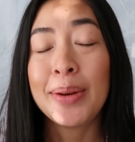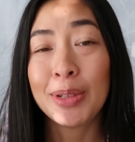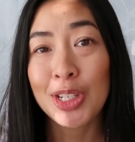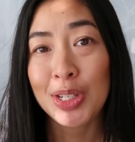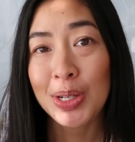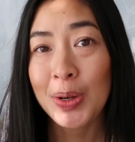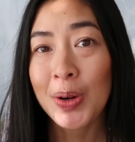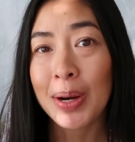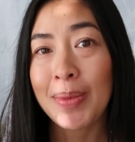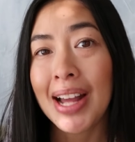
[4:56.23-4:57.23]
Number
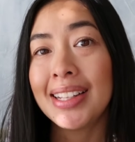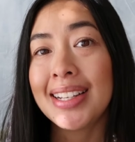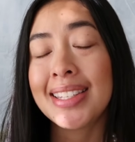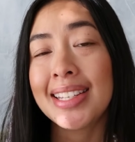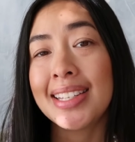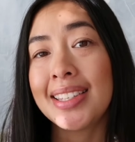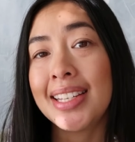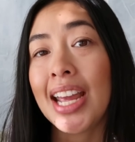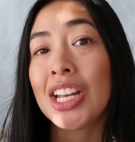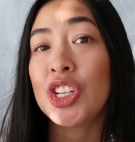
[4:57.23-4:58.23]
2 on my list
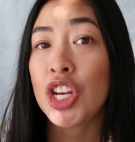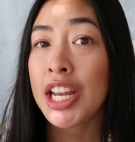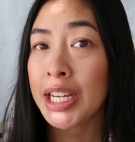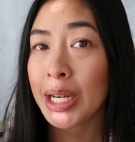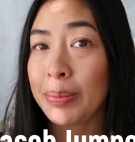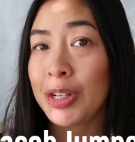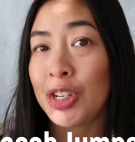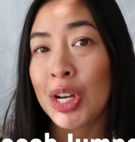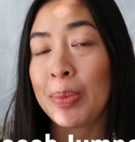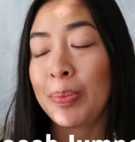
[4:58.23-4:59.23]
is the
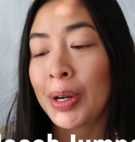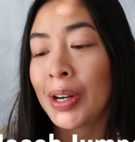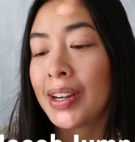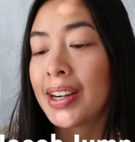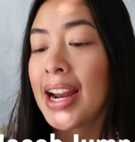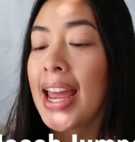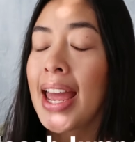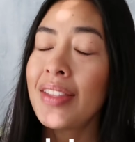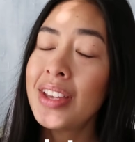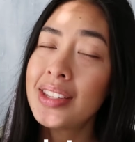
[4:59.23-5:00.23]
Jacob Jumper.
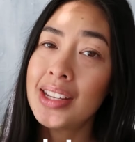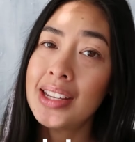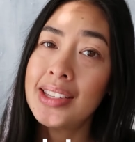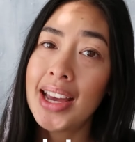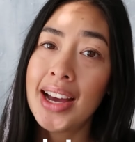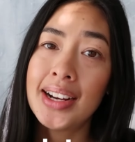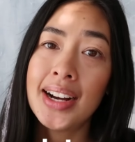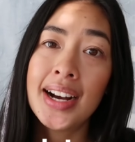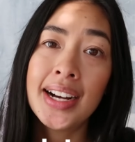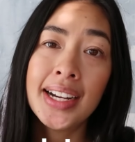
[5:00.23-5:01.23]
This is
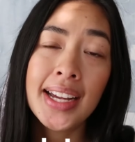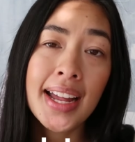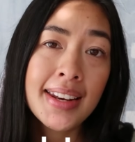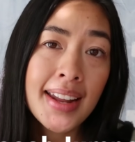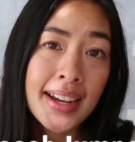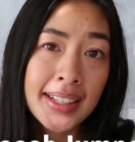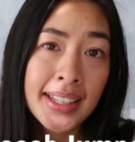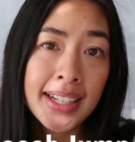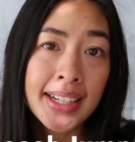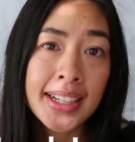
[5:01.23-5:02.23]
a high
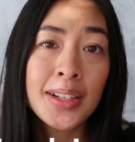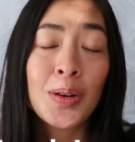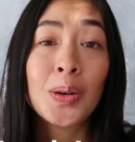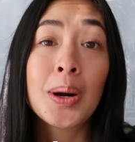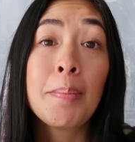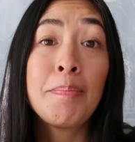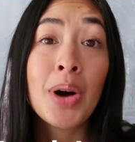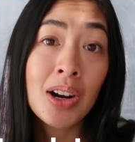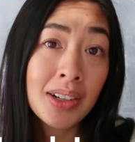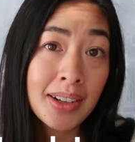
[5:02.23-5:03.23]
neckline or
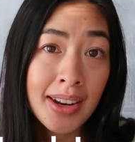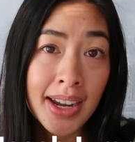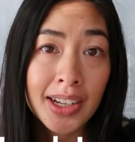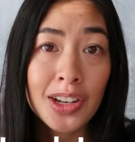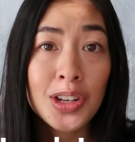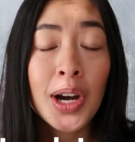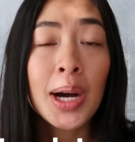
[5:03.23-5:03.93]
mock neck